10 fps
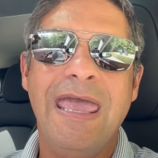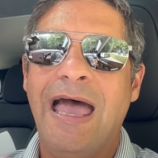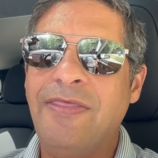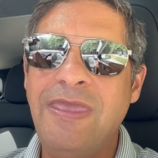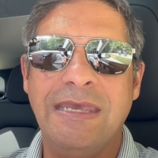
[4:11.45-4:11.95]

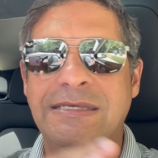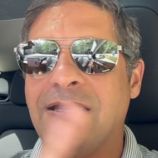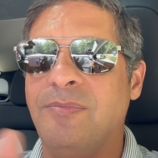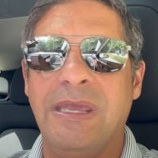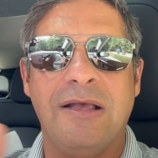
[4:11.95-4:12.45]
I think it's
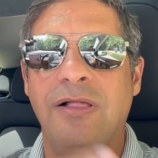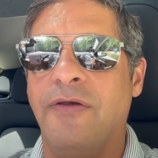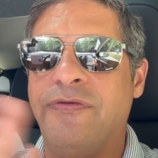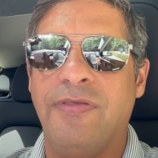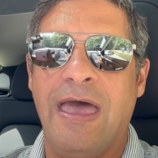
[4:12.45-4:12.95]
going to be
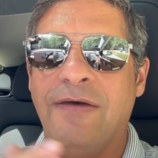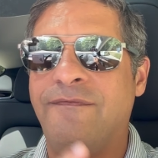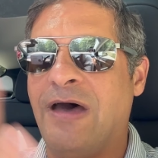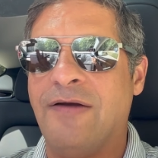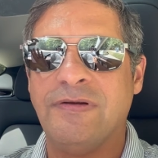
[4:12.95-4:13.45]
close to that,
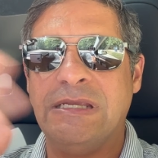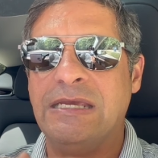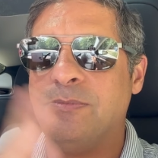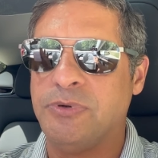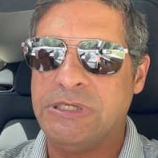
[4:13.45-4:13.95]
5 or
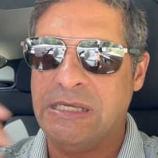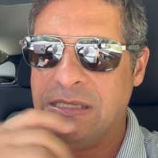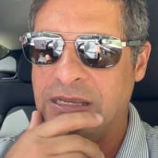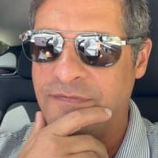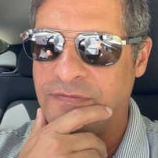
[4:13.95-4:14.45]

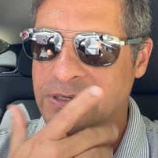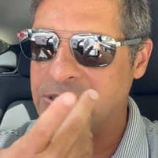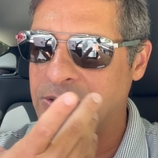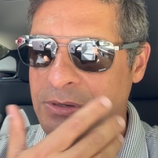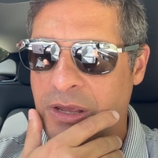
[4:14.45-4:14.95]
10%
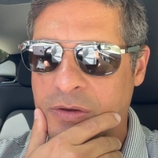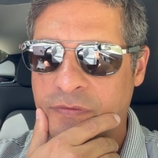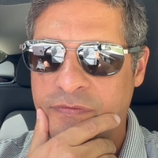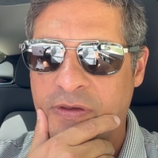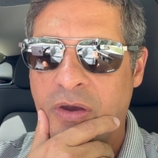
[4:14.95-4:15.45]
difference. Who
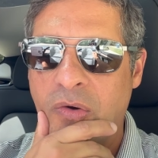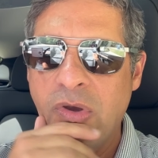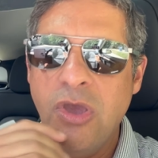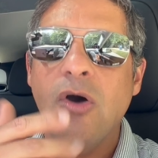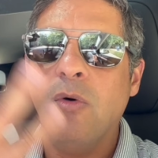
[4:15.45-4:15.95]
knows? So
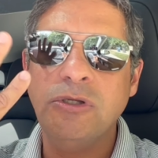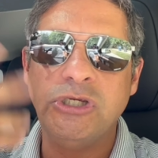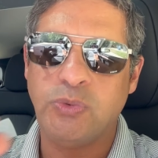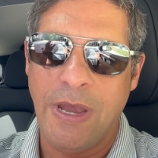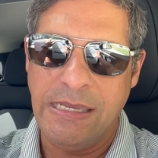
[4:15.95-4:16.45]
we'll
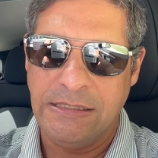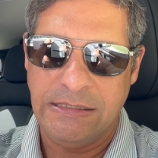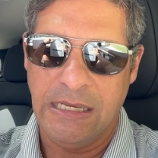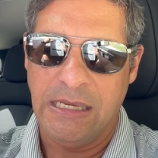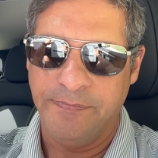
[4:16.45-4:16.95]
just wait and
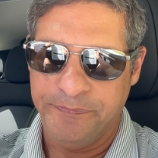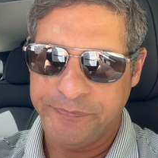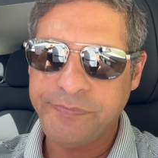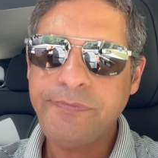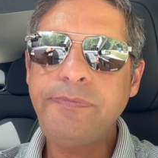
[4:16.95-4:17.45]
see.
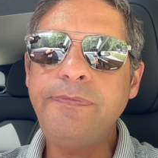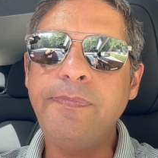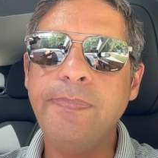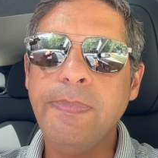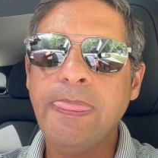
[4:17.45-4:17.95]

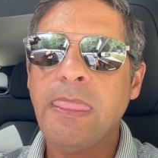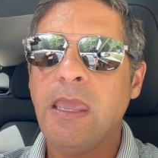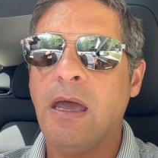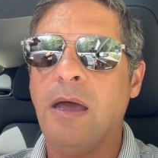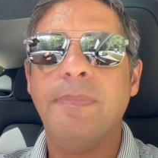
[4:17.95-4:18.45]

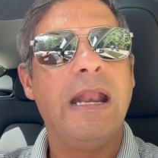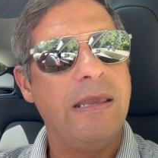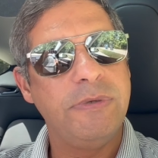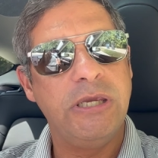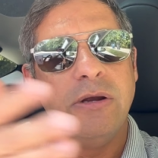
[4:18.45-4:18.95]
But I
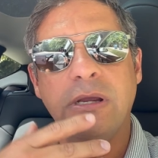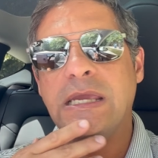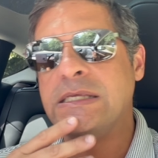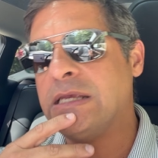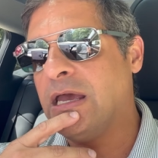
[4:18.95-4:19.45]
am
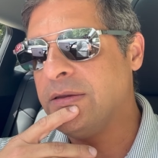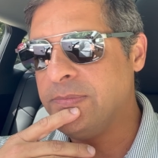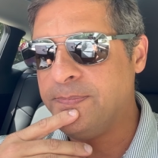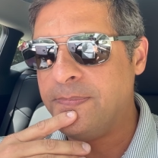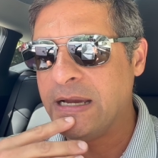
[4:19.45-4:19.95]
curious.
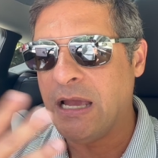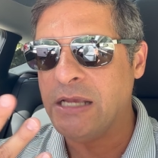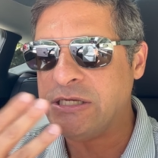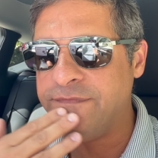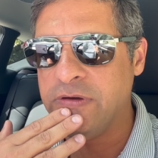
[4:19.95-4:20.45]
My
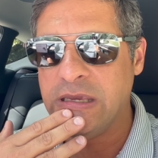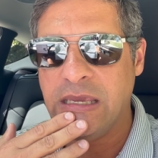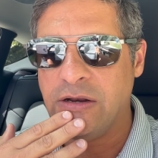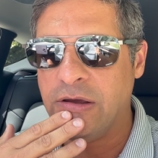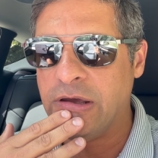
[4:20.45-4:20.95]
gosh, if you could
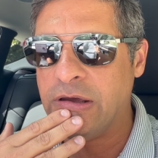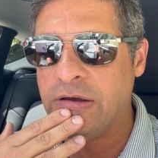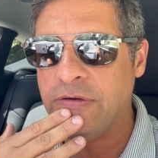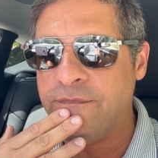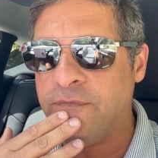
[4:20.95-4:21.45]
get
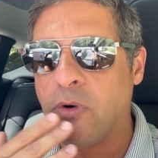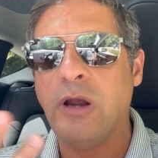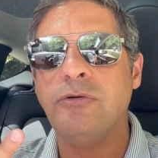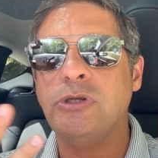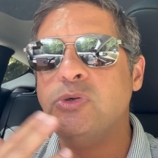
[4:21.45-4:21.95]
a
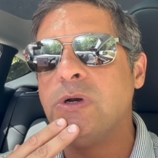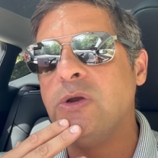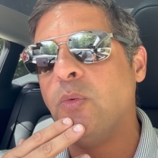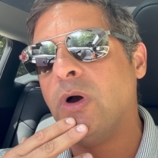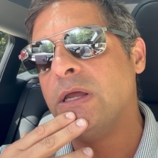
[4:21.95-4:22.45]

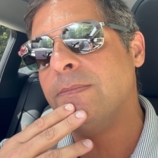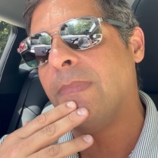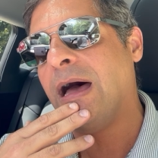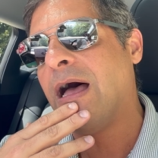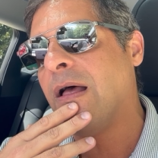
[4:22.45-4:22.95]
421
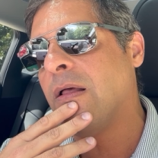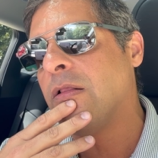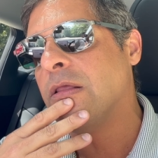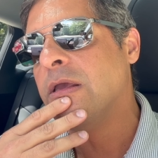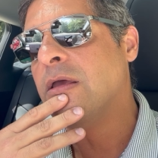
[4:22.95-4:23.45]

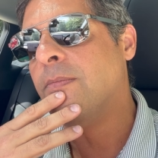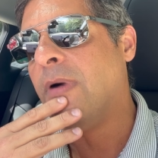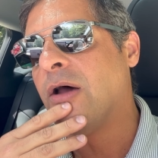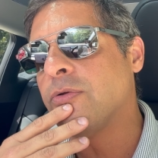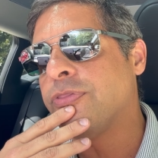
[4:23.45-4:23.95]
mile
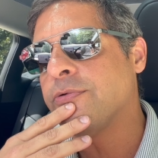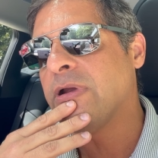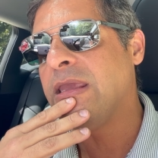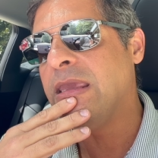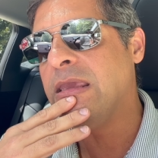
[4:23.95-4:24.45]
Model
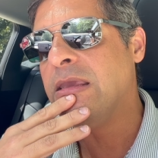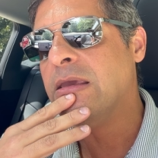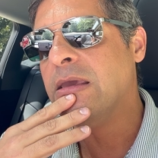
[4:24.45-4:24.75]
3,